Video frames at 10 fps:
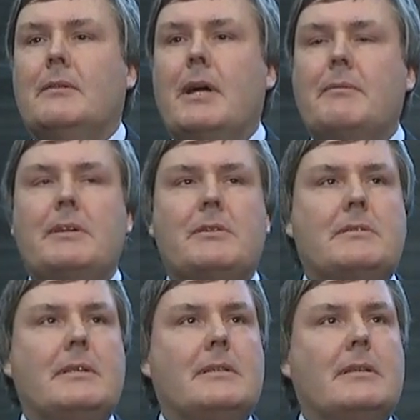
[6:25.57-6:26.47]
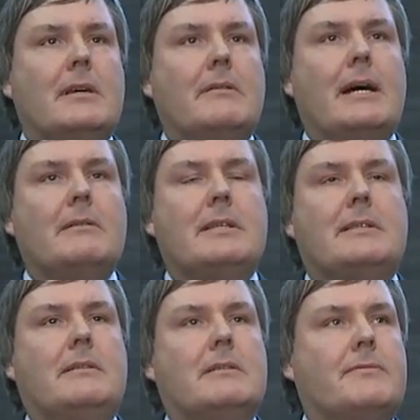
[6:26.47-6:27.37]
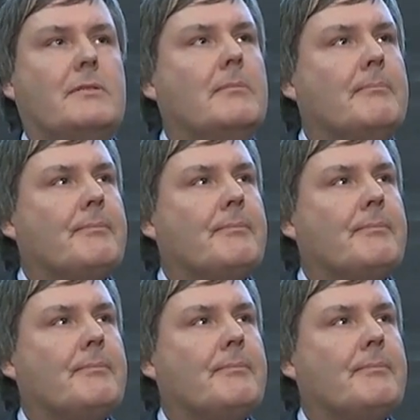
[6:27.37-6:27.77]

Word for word: We're interested to know how tissues form,